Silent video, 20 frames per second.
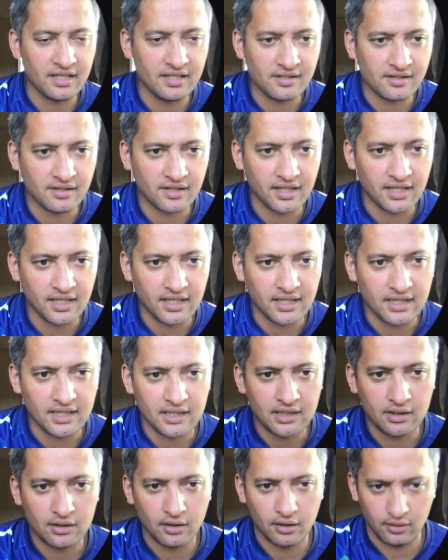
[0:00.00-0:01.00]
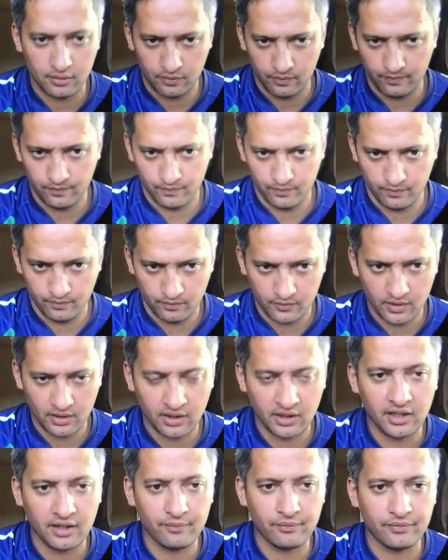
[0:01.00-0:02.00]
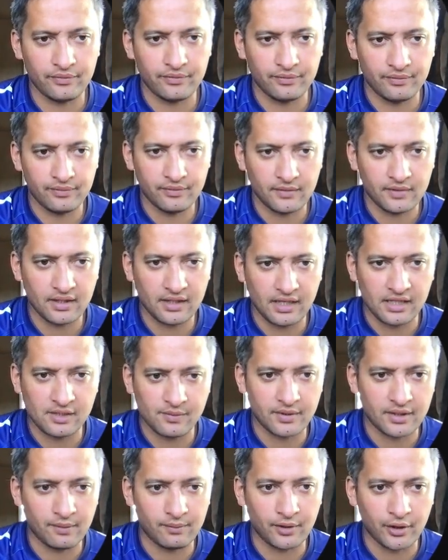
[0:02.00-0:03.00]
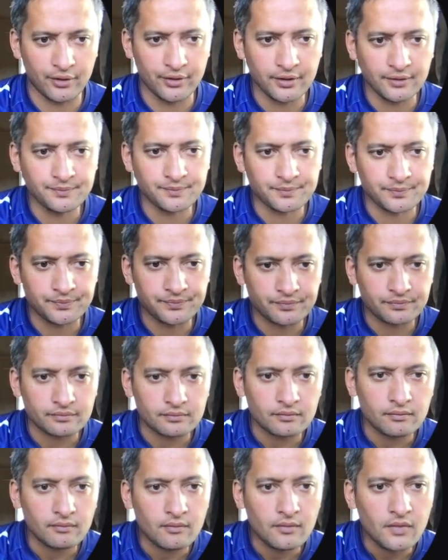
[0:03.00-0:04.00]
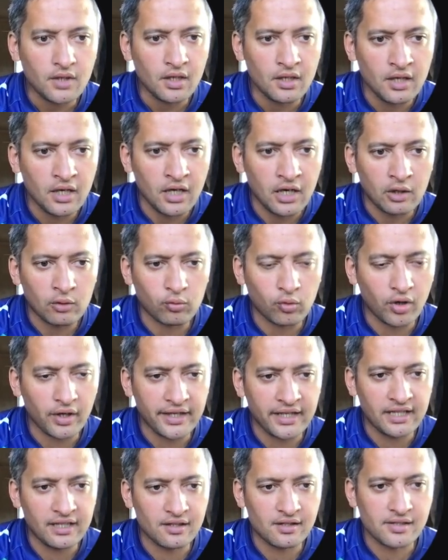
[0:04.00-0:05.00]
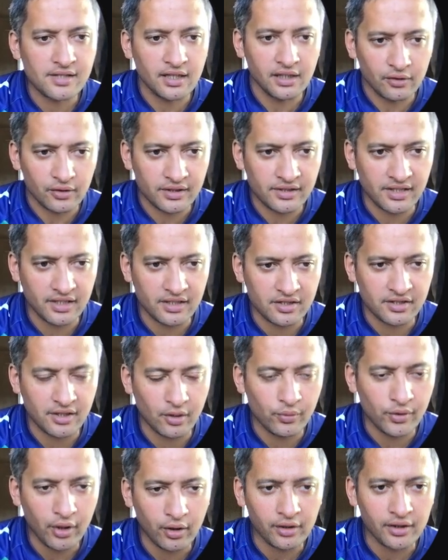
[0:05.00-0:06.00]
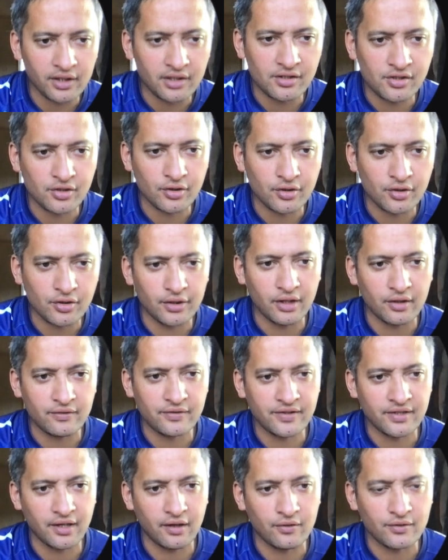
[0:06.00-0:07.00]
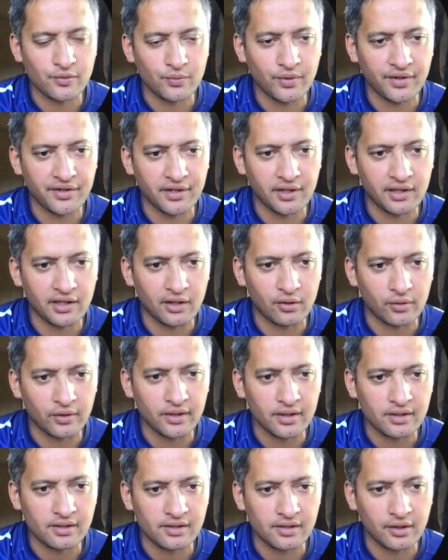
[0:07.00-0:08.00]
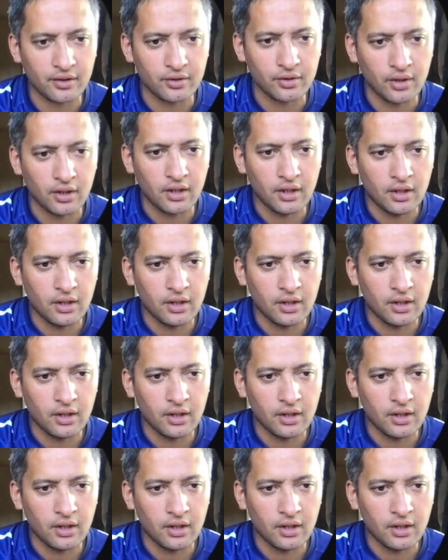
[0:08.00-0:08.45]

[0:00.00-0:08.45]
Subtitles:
there's the clip that has been uploaded. Right here is the lyrics section. Now we're not going to concern ourselves with the lyrics, so